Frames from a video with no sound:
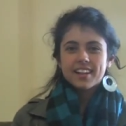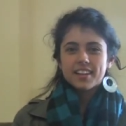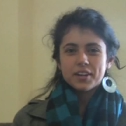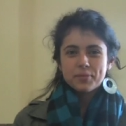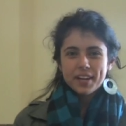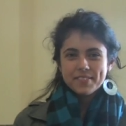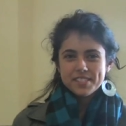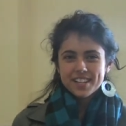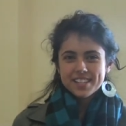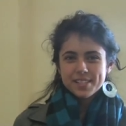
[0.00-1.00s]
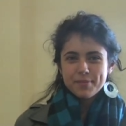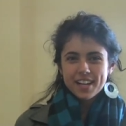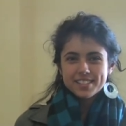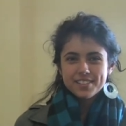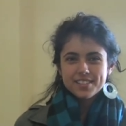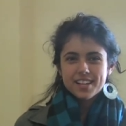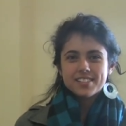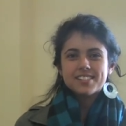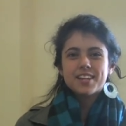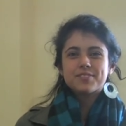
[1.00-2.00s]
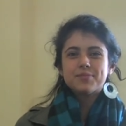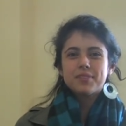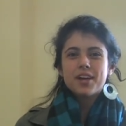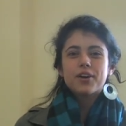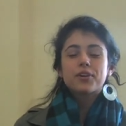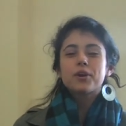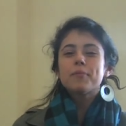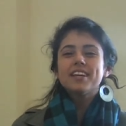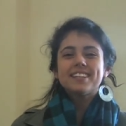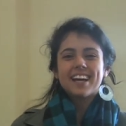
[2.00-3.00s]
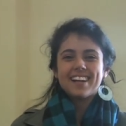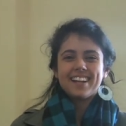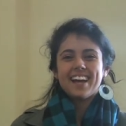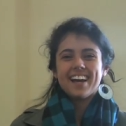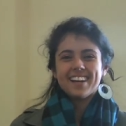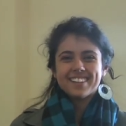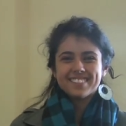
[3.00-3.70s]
Hello, my name is Yara Matos and I just came from Roma, Italia.